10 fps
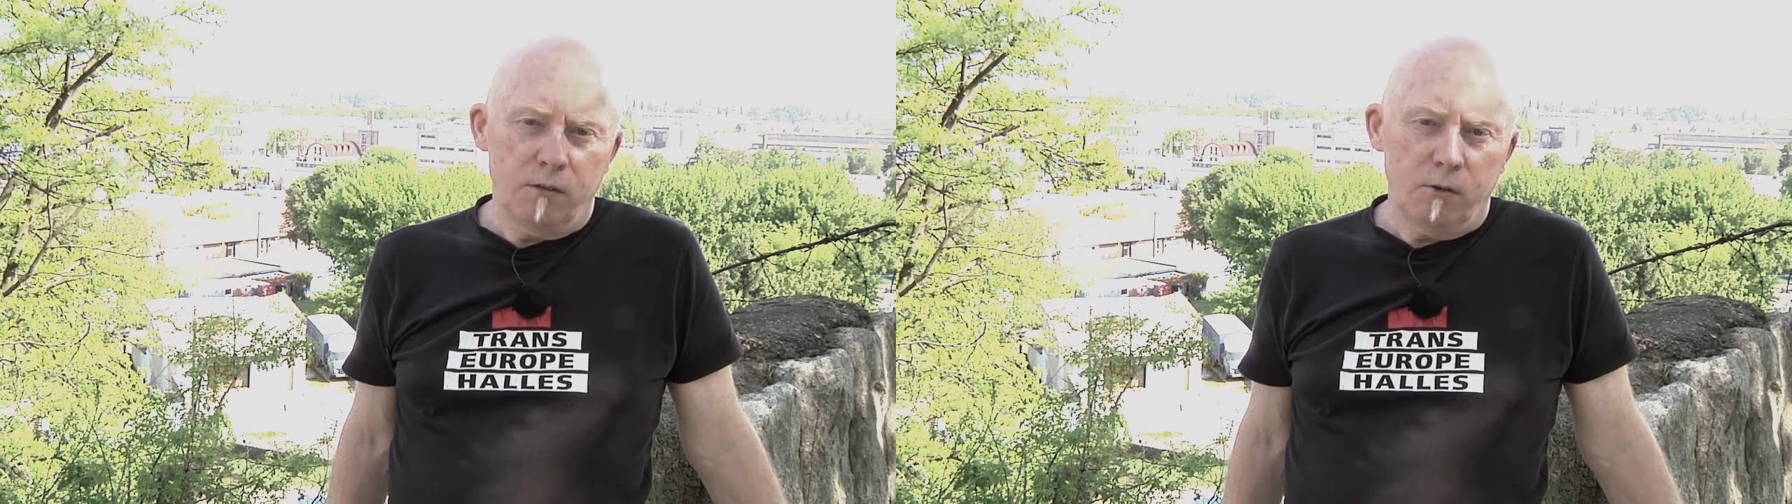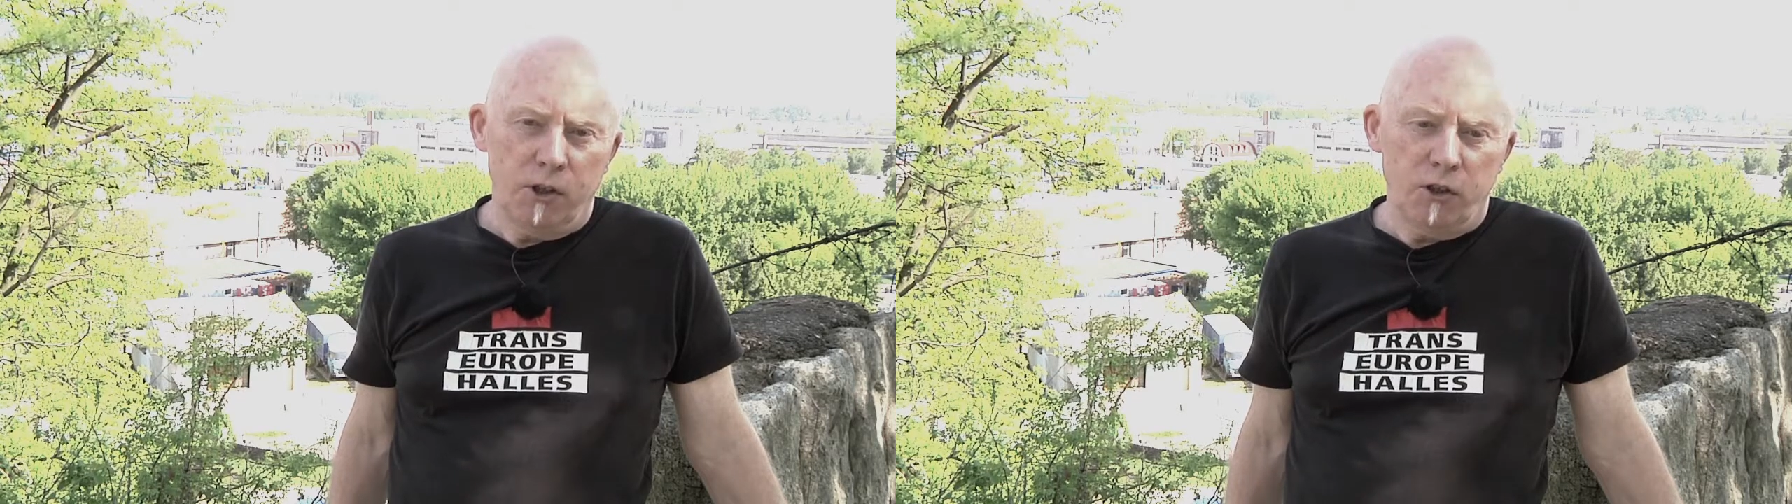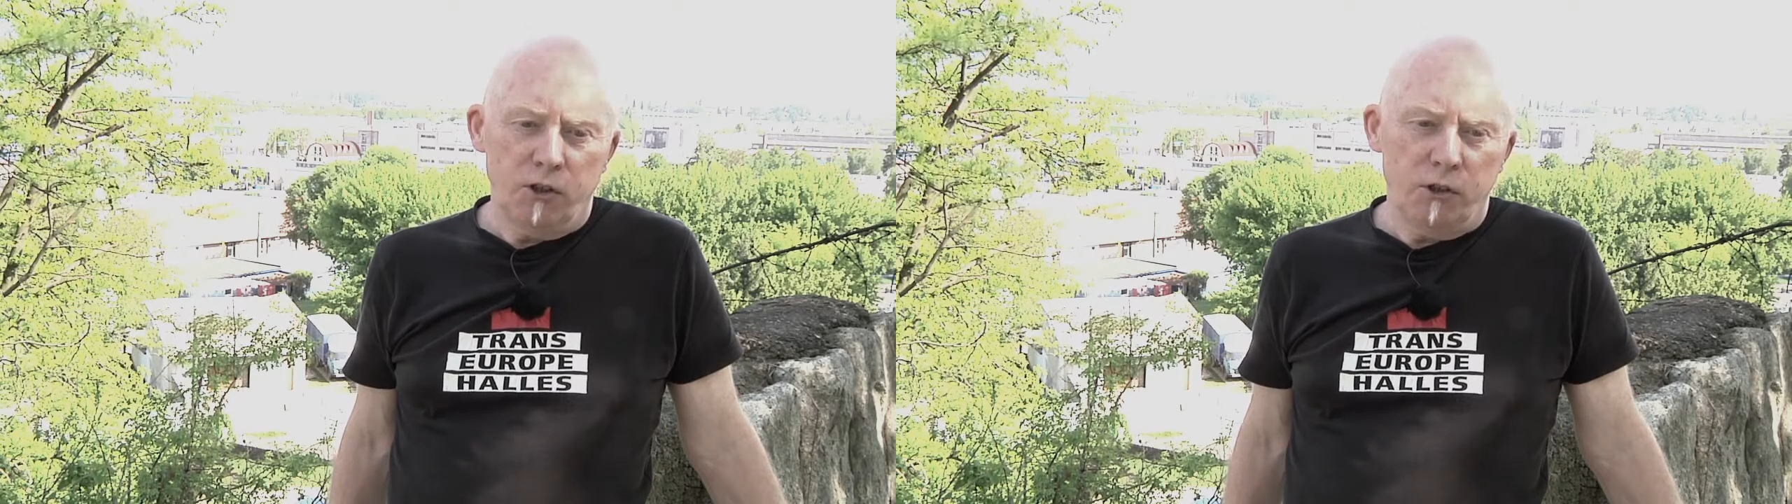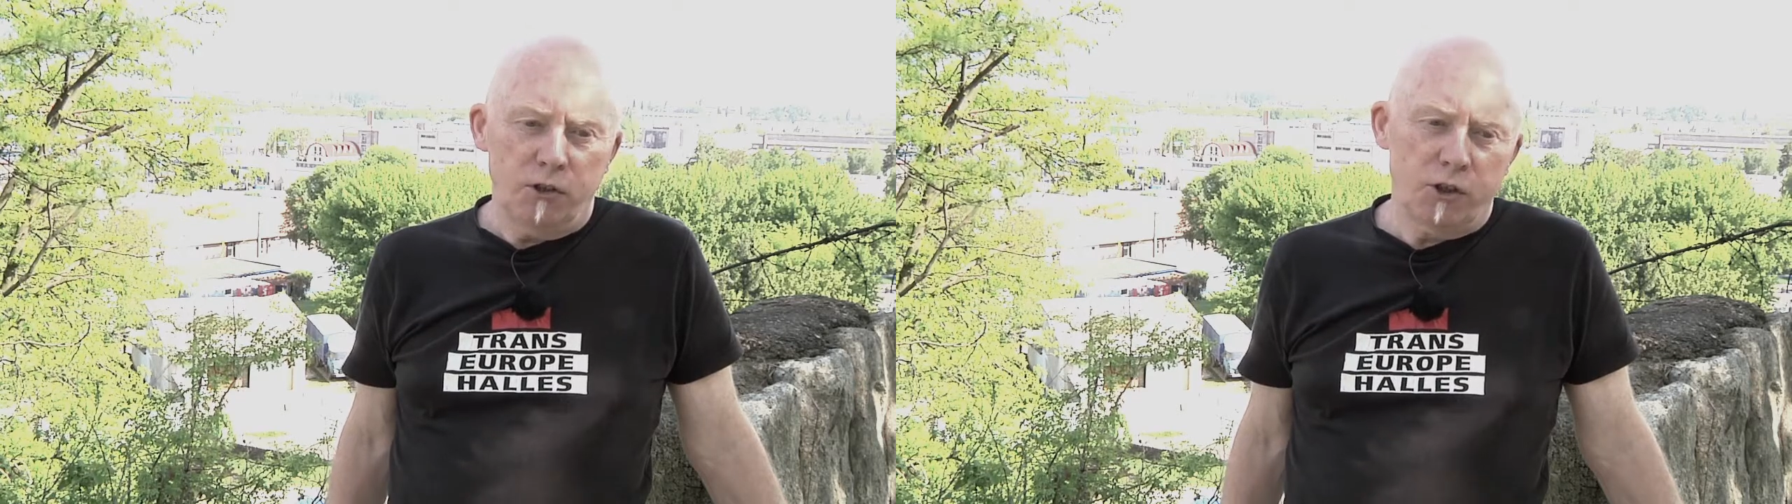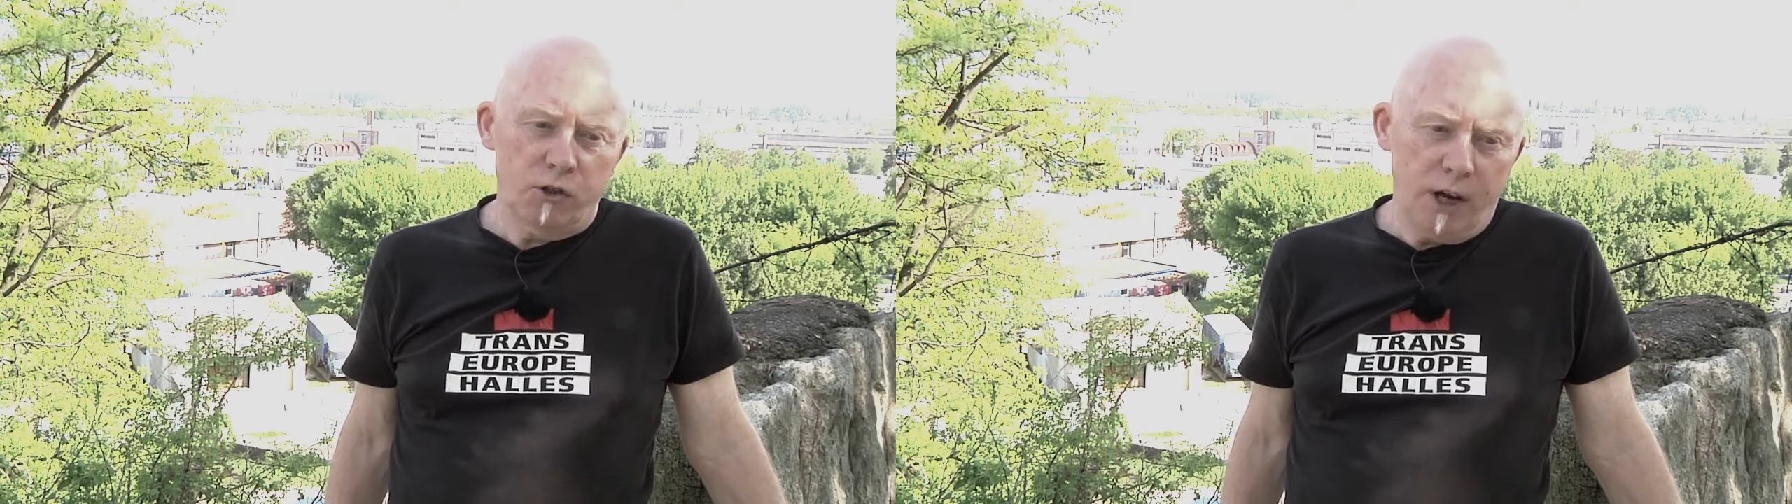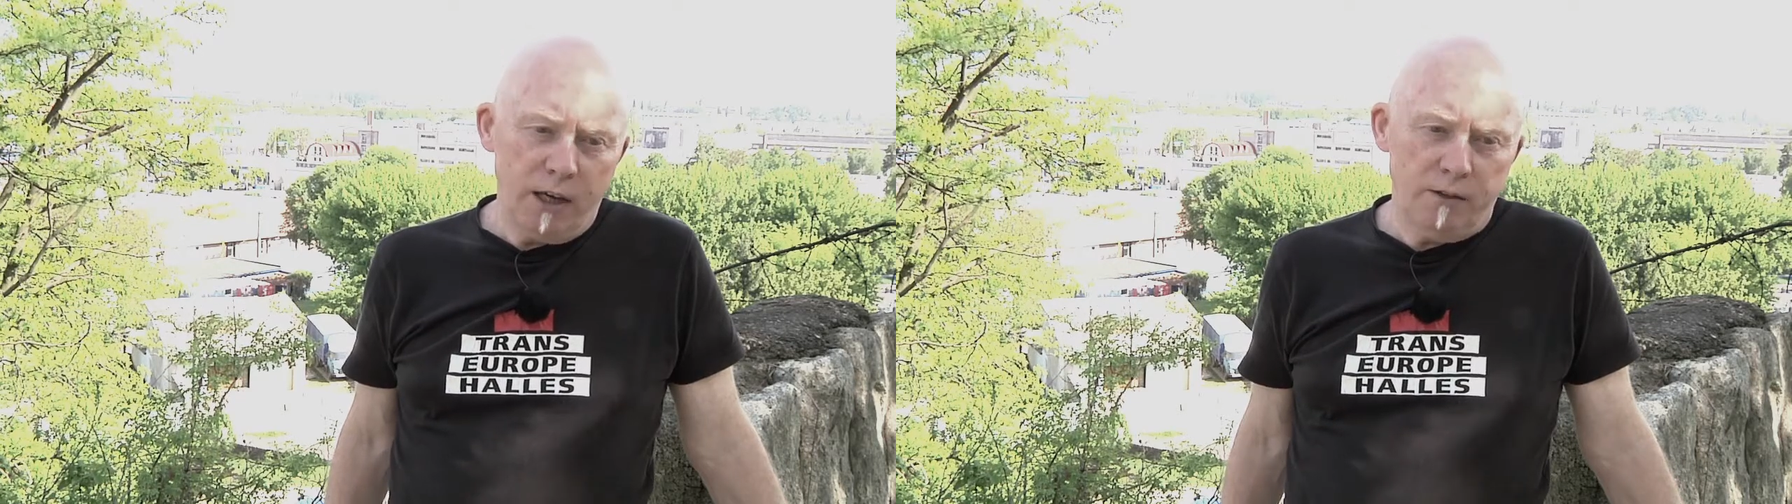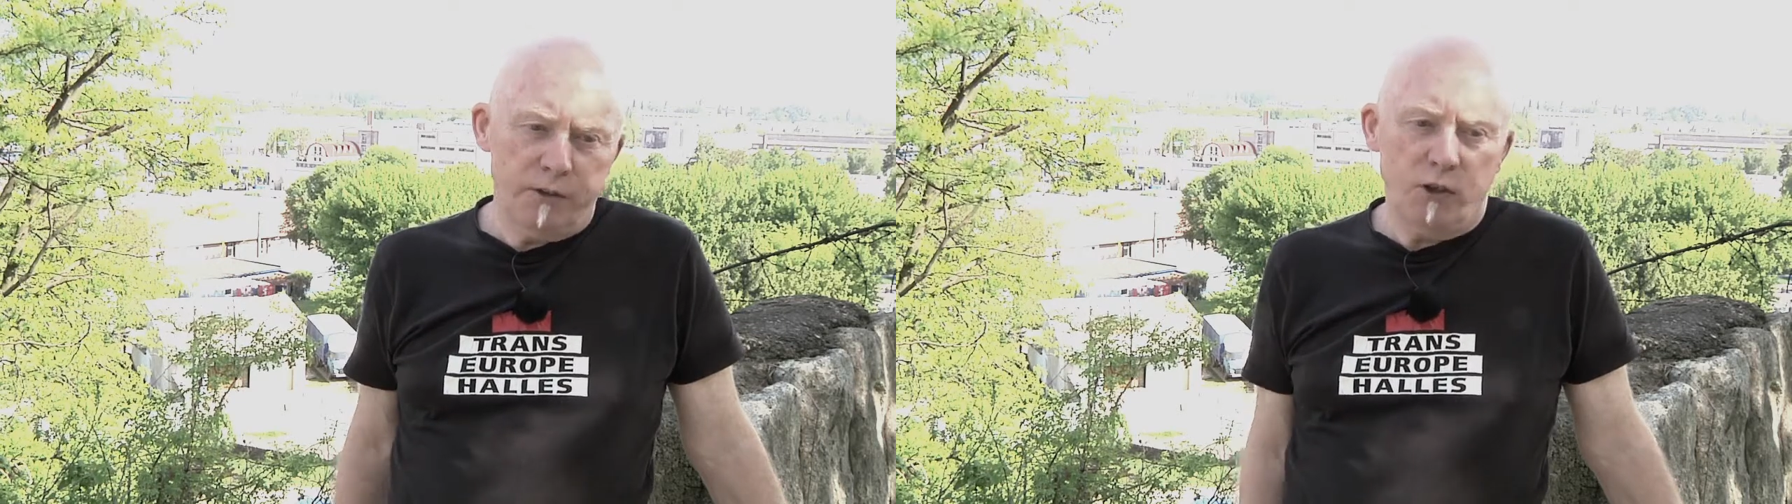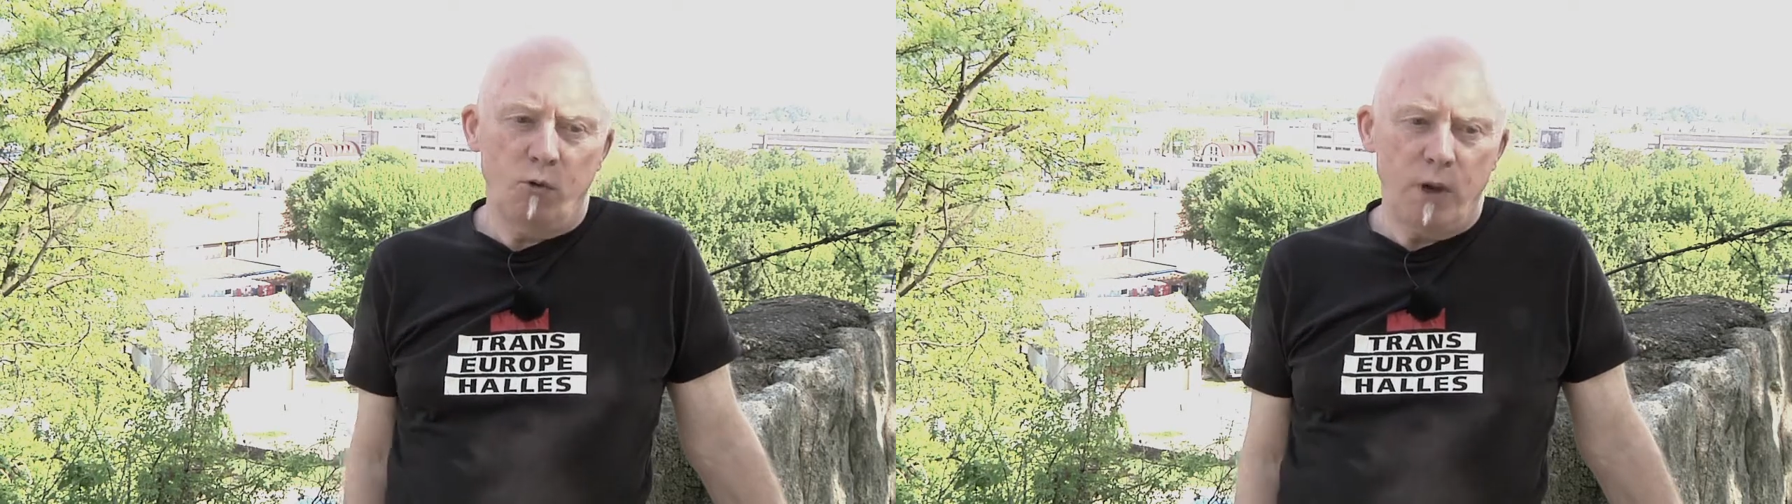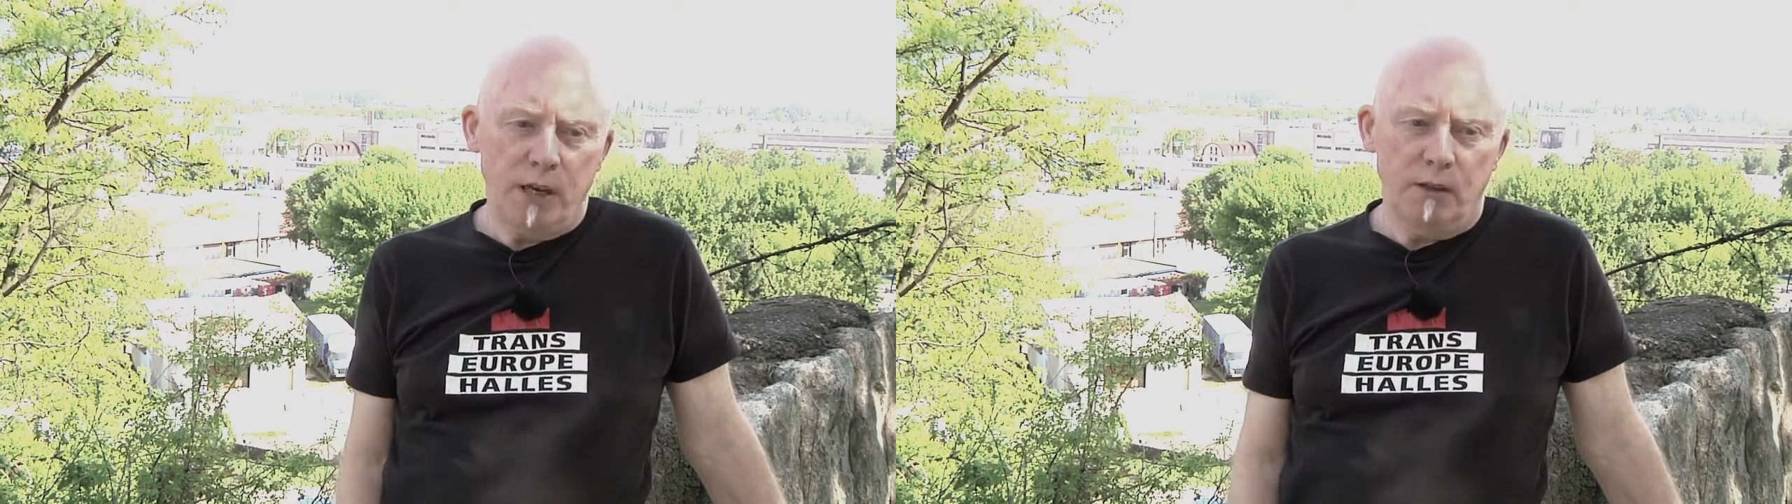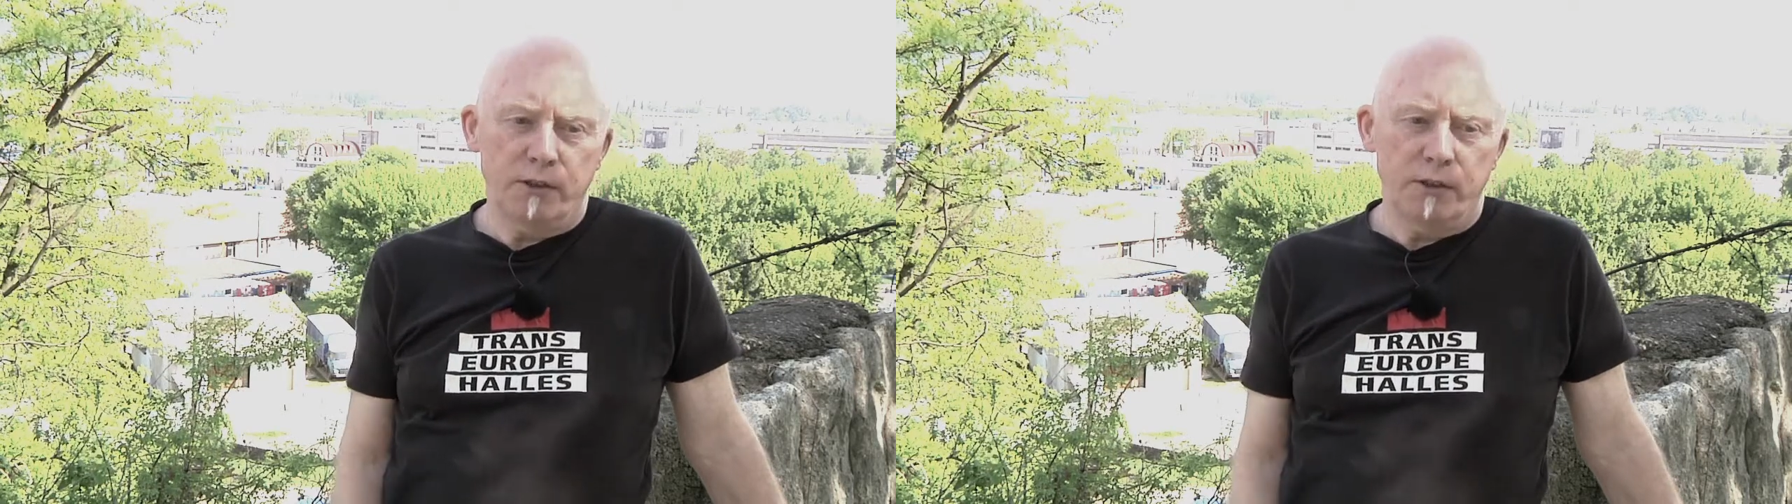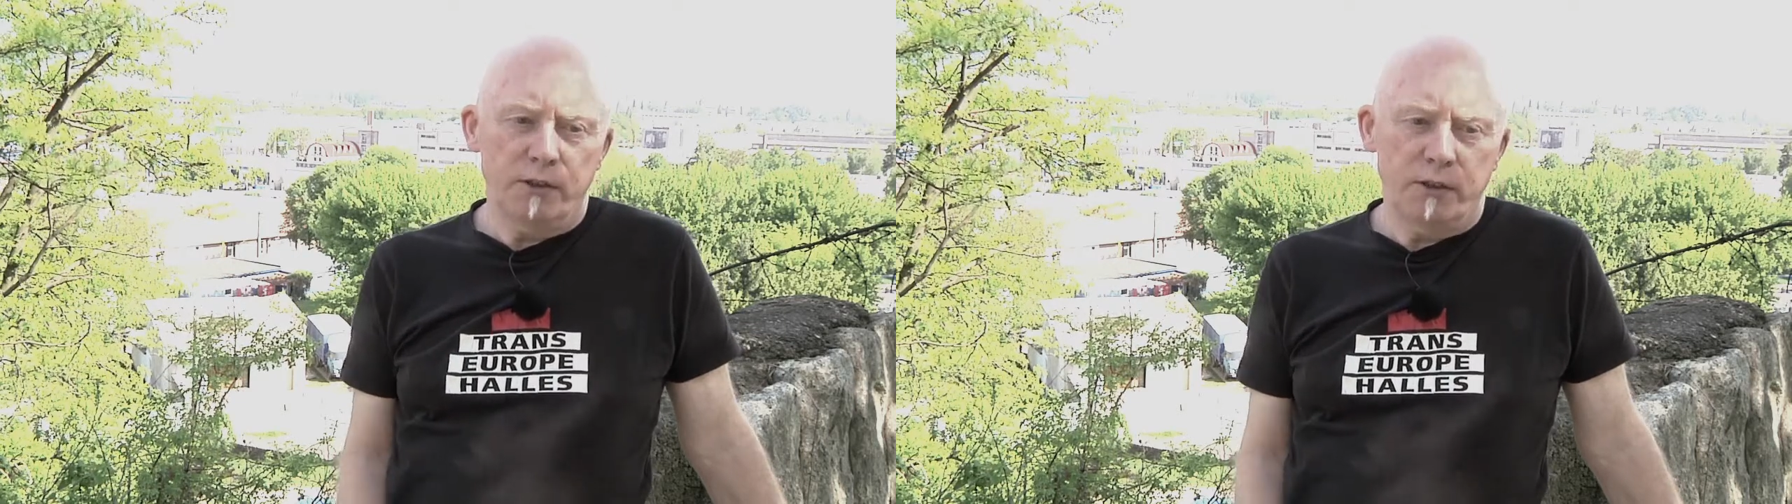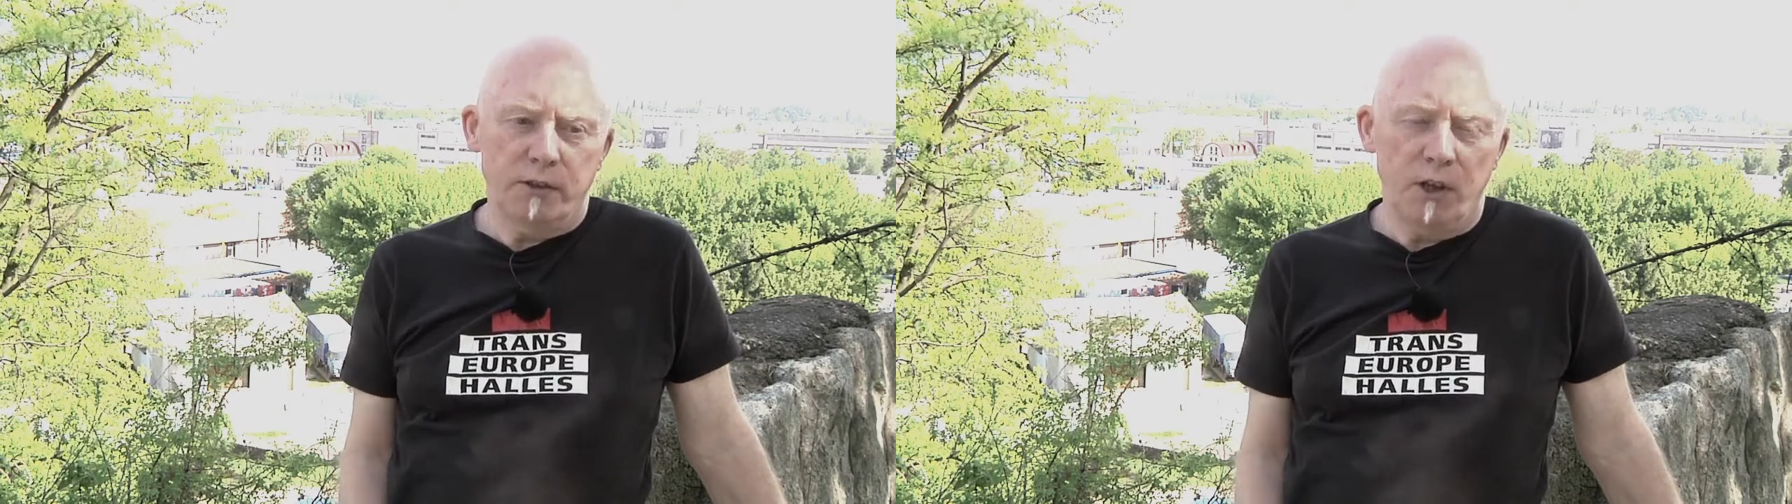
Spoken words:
which is your strengths, your weaknesses,